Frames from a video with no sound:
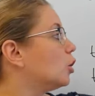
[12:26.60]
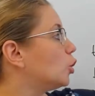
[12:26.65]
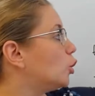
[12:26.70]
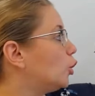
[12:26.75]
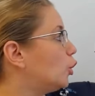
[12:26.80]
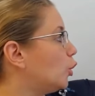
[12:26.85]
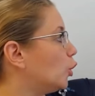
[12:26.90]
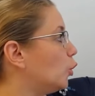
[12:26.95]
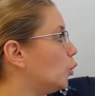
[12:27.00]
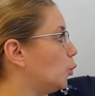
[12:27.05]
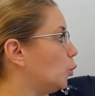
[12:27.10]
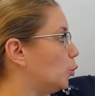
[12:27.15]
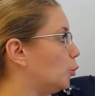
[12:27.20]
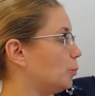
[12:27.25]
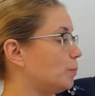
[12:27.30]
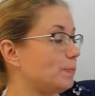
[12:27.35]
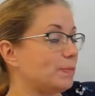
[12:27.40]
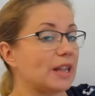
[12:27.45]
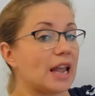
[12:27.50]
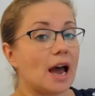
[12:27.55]
go.
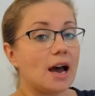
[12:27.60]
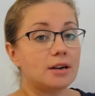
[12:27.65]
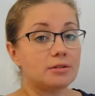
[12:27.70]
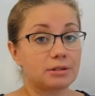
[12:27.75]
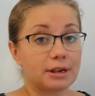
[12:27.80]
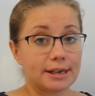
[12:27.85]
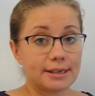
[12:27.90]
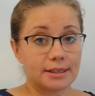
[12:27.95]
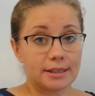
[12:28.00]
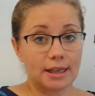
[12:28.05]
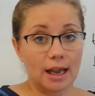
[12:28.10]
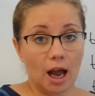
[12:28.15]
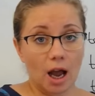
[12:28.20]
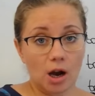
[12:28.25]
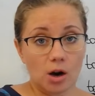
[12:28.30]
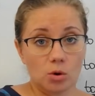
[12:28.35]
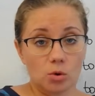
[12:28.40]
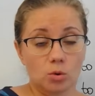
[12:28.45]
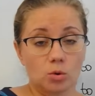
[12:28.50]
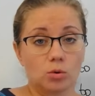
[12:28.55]
Right
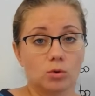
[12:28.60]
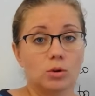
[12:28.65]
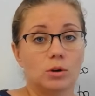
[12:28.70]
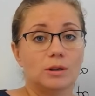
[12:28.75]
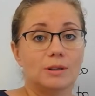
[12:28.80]
now,